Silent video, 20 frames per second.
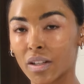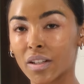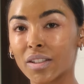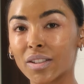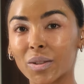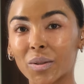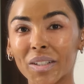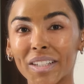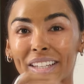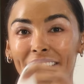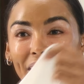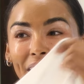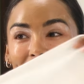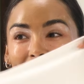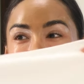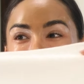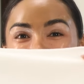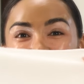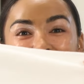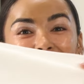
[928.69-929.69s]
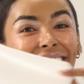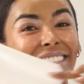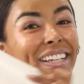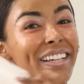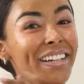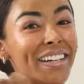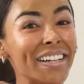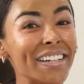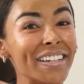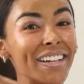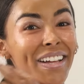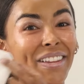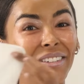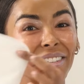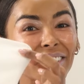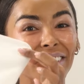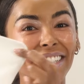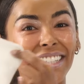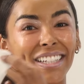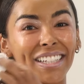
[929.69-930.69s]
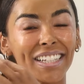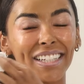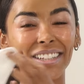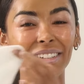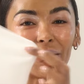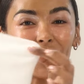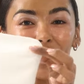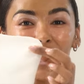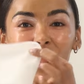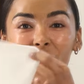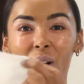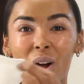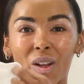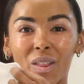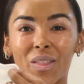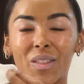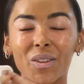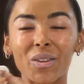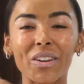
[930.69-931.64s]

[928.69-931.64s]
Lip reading: So again, I'm gonna take another clean little cloth.